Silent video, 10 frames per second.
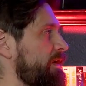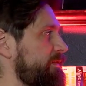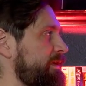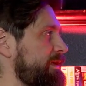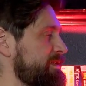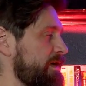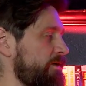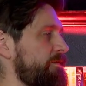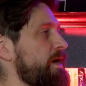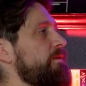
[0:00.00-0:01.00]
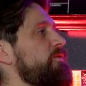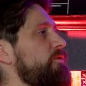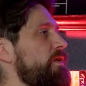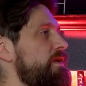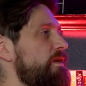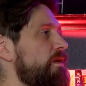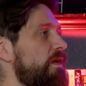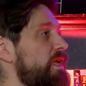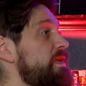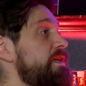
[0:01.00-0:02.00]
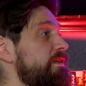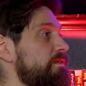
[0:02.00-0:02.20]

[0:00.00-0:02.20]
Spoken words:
And I think in Terrifier 3, he did.